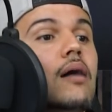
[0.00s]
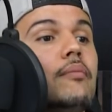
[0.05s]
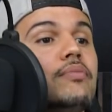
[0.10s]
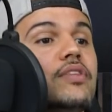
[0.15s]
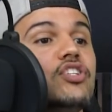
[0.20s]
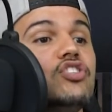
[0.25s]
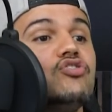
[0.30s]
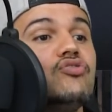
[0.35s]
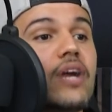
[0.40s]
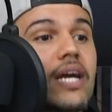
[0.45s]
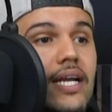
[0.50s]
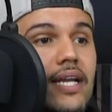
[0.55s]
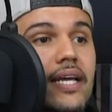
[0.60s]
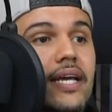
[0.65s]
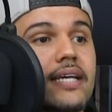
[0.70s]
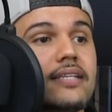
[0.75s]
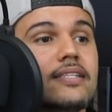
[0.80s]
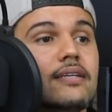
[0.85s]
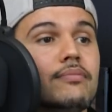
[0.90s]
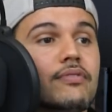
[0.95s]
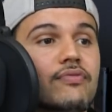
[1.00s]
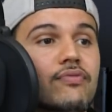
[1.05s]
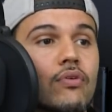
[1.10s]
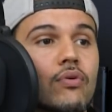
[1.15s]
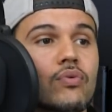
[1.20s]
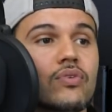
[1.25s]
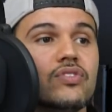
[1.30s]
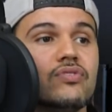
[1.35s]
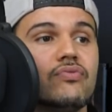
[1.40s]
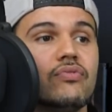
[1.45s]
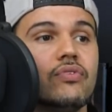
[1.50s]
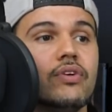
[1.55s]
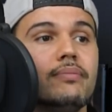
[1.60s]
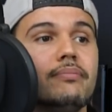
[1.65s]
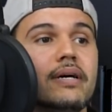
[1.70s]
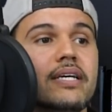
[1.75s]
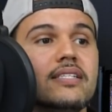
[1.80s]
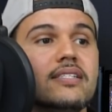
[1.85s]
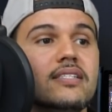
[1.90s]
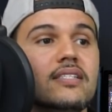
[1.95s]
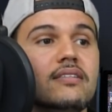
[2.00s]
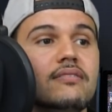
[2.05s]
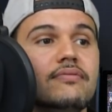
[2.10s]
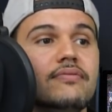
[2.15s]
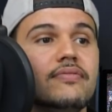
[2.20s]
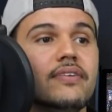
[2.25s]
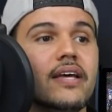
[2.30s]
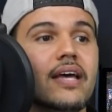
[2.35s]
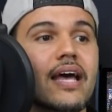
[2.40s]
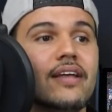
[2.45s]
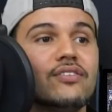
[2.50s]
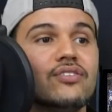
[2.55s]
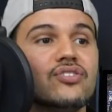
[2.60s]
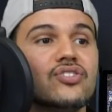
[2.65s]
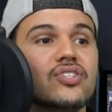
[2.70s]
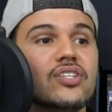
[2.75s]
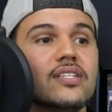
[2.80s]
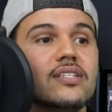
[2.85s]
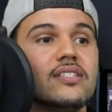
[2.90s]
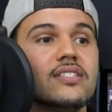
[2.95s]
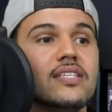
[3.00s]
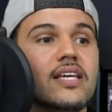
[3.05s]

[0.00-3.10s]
This track, like I said before, was written by Steve Anderson,